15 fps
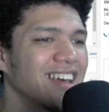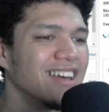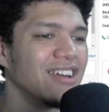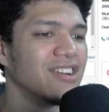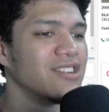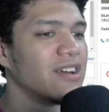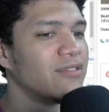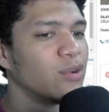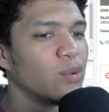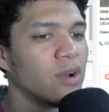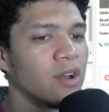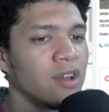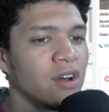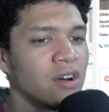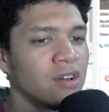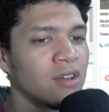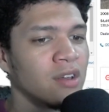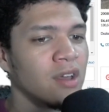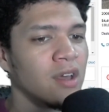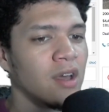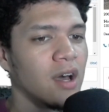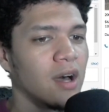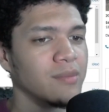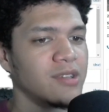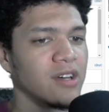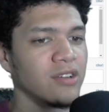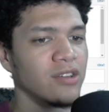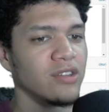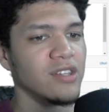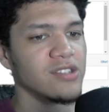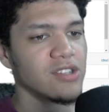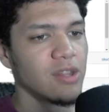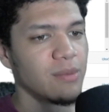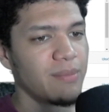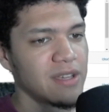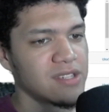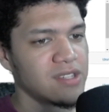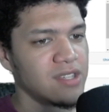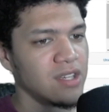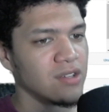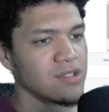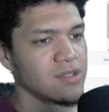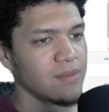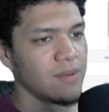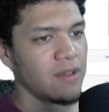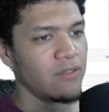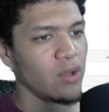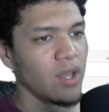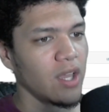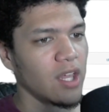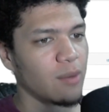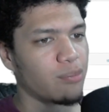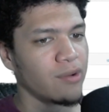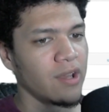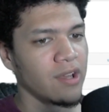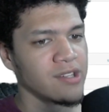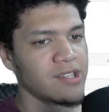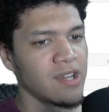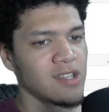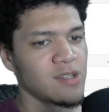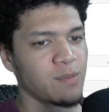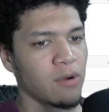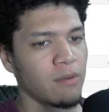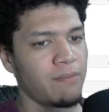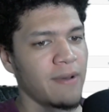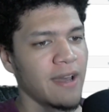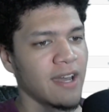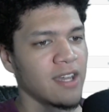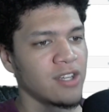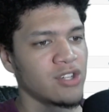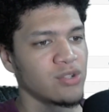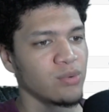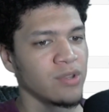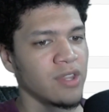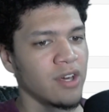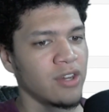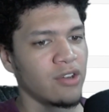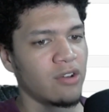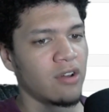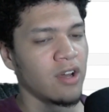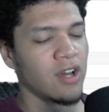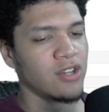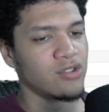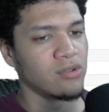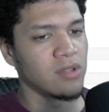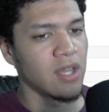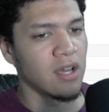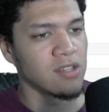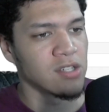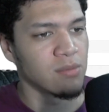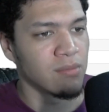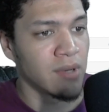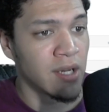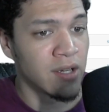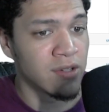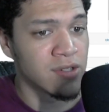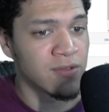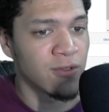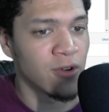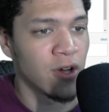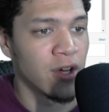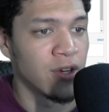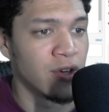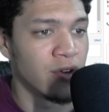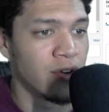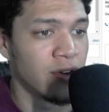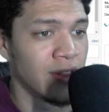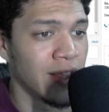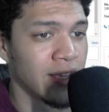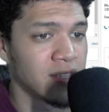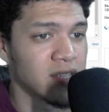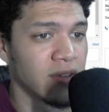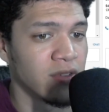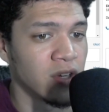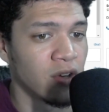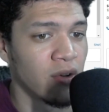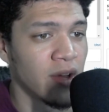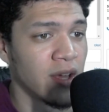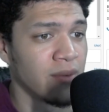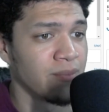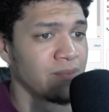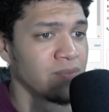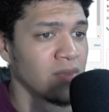They're everywhere, y'all. I'm telling you, these are the best deals. If you can get a pre-LCI sport package with under 100,000 miles for under like $7,000,